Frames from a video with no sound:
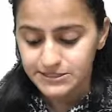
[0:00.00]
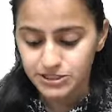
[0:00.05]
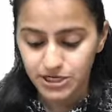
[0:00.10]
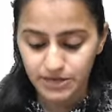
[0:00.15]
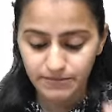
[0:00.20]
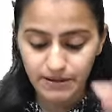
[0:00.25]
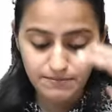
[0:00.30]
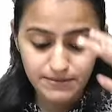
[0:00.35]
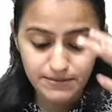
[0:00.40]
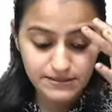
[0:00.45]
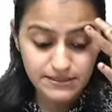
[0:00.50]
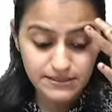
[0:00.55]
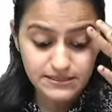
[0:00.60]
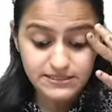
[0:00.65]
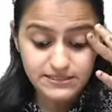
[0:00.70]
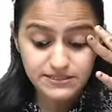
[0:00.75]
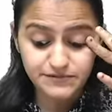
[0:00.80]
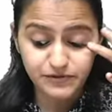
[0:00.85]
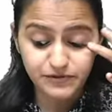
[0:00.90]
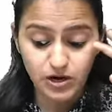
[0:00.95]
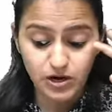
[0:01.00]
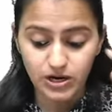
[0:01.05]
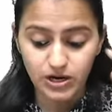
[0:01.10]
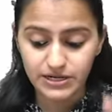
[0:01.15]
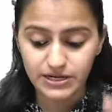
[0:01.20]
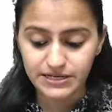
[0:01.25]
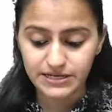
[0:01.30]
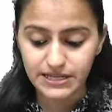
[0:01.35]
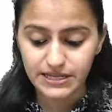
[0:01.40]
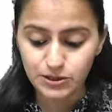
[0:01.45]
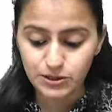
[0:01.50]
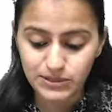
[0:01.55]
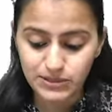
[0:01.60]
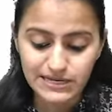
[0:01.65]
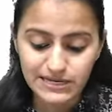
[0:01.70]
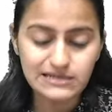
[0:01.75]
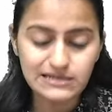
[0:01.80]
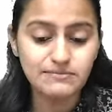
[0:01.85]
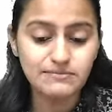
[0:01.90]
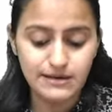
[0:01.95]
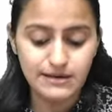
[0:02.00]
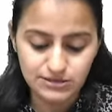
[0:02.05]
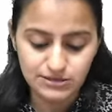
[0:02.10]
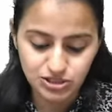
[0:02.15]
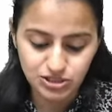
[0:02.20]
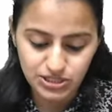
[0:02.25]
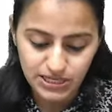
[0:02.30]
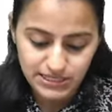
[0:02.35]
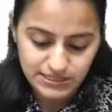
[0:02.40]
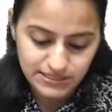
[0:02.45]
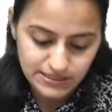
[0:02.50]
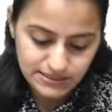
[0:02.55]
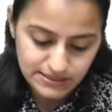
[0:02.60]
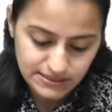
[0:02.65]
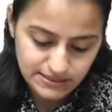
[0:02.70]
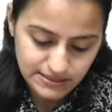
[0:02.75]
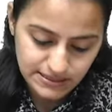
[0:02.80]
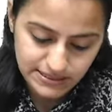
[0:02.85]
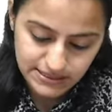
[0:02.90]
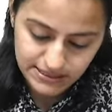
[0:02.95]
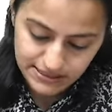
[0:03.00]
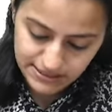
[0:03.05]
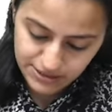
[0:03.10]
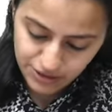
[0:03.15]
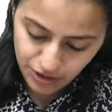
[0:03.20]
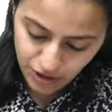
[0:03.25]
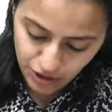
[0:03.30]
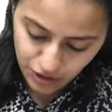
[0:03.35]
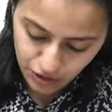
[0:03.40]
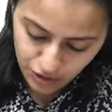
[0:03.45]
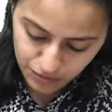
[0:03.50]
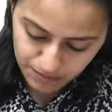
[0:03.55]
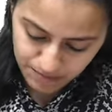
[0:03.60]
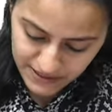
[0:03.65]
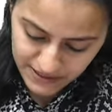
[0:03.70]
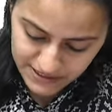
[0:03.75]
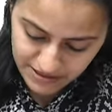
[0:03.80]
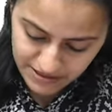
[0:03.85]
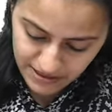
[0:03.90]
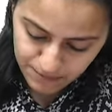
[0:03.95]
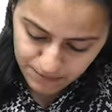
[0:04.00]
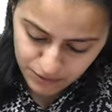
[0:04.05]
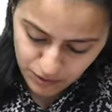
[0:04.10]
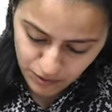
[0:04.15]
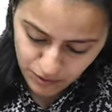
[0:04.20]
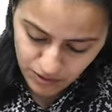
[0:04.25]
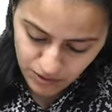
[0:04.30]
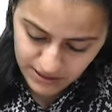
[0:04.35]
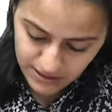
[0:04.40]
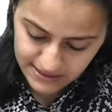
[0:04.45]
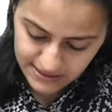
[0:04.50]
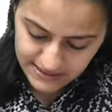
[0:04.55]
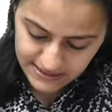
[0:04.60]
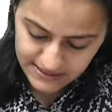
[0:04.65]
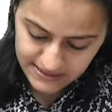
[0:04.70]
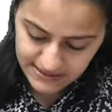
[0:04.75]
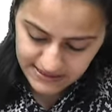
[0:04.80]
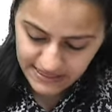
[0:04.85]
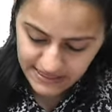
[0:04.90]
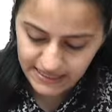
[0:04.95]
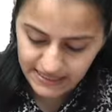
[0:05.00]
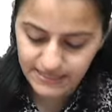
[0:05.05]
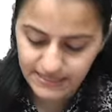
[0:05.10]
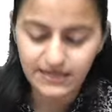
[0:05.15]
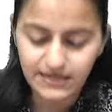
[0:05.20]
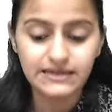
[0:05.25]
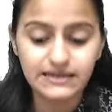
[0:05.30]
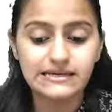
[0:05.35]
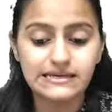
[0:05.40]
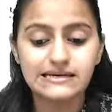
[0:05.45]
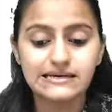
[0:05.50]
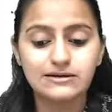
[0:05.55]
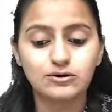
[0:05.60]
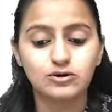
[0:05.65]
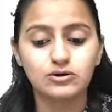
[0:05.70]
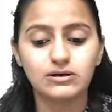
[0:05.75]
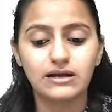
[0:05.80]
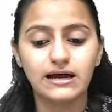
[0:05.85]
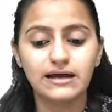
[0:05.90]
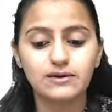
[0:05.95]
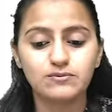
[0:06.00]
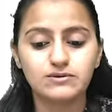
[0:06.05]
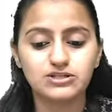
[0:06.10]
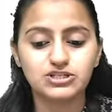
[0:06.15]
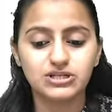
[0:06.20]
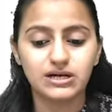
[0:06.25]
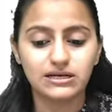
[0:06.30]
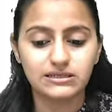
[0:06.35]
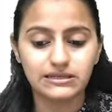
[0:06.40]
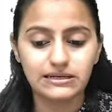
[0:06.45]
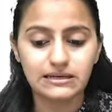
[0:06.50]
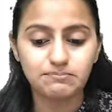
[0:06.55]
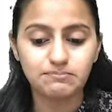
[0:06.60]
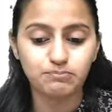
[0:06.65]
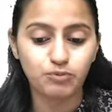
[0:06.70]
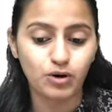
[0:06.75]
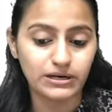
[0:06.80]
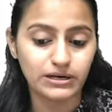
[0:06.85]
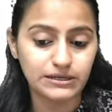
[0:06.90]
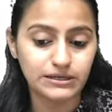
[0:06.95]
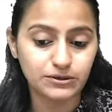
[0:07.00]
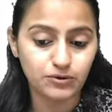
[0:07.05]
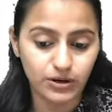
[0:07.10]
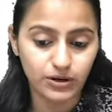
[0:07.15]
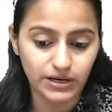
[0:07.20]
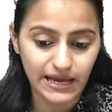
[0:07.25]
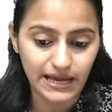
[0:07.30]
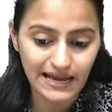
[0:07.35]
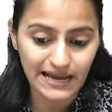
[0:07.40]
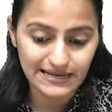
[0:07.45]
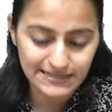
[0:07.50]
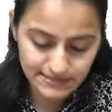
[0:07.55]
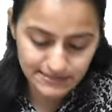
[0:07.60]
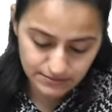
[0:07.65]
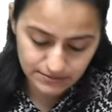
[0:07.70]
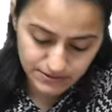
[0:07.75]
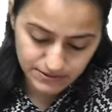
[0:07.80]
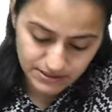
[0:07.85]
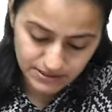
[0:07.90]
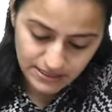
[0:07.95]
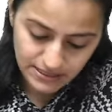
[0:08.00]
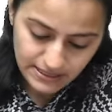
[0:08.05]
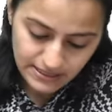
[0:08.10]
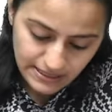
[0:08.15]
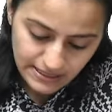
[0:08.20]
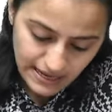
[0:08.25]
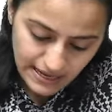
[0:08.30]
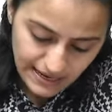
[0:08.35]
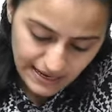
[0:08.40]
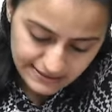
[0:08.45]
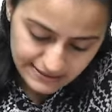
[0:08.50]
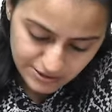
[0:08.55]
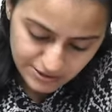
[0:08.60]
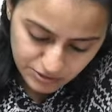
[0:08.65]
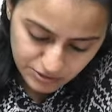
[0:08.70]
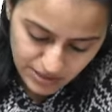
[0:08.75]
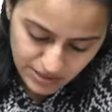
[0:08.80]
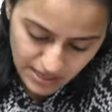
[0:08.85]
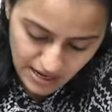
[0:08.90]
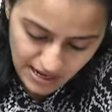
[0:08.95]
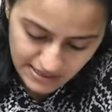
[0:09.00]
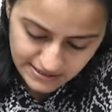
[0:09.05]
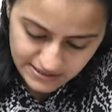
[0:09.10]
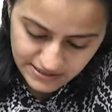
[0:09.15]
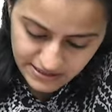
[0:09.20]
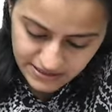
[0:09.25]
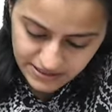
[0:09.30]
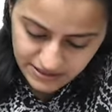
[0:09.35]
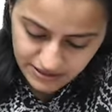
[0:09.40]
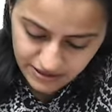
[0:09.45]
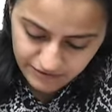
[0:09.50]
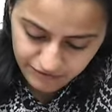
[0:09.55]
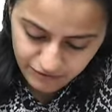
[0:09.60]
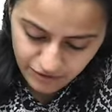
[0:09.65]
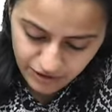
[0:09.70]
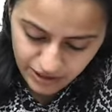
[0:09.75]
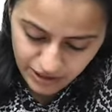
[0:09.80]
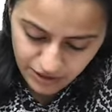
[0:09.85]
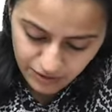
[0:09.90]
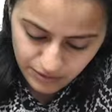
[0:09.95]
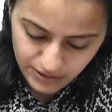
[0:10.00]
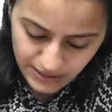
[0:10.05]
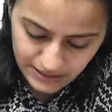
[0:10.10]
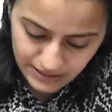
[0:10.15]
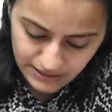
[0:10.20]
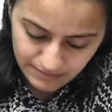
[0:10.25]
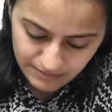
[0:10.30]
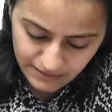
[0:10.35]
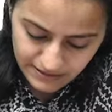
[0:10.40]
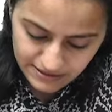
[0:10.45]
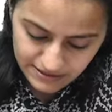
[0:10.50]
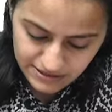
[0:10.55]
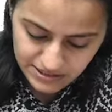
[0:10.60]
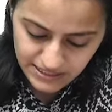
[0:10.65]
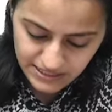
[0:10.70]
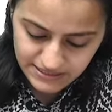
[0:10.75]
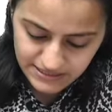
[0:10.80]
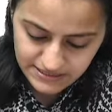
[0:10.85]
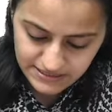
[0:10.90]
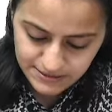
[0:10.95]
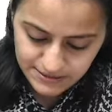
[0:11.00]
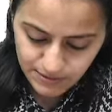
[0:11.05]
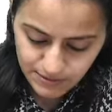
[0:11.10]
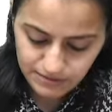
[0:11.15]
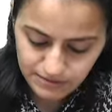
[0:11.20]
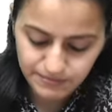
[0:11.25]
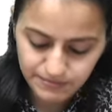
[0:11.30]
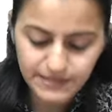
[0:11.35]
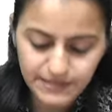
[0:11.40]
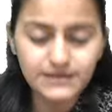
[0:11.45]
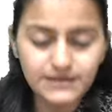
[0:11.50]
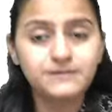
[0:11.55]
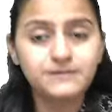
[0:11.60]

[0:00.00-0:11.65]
remember this for neonatal meningitis. It is your group B streptococcus, listeria, E. coli, which are the important organisms. And so the answer here for neonatal meningitis will be